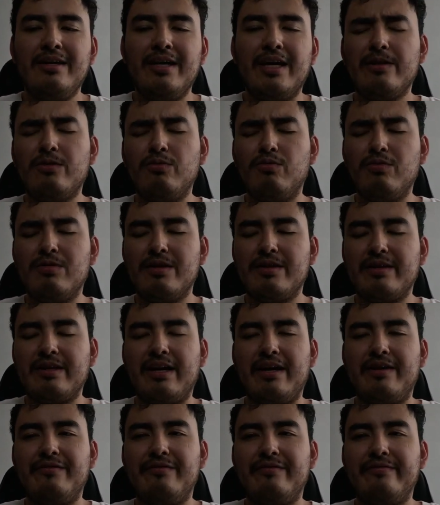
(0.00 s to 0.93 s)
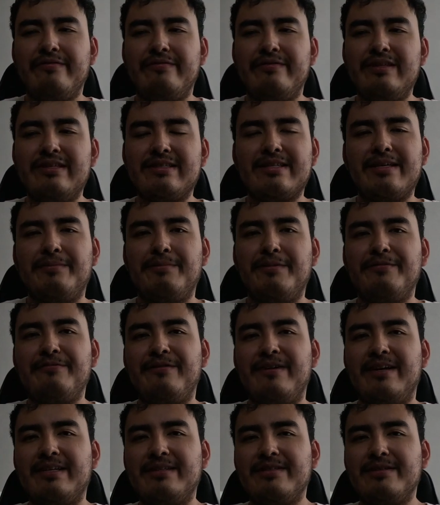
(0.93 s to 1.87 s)
it wouldn't have the same
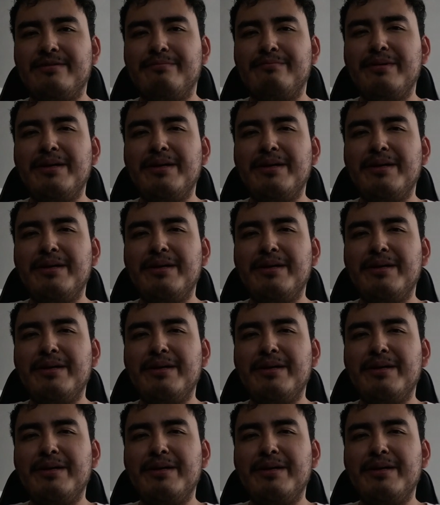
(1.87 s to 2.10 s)
effect.